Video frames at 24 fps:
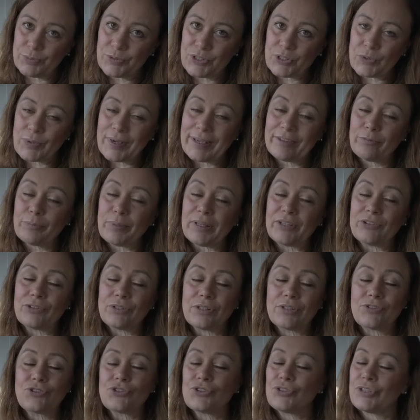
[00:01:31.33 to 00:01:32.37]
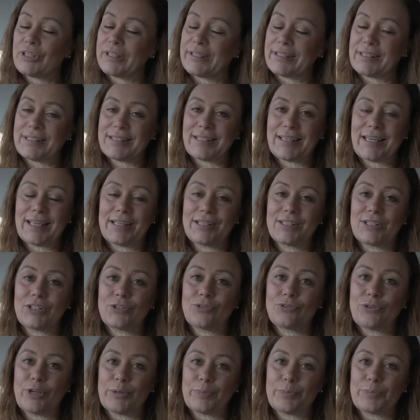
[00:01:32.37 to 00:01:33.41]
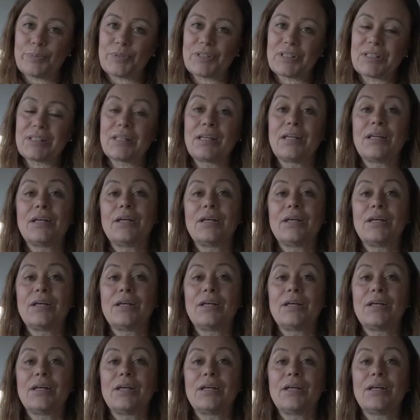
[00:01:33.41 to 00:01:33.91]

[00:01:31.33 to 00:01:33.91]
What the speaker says: So I've been trying to get to grips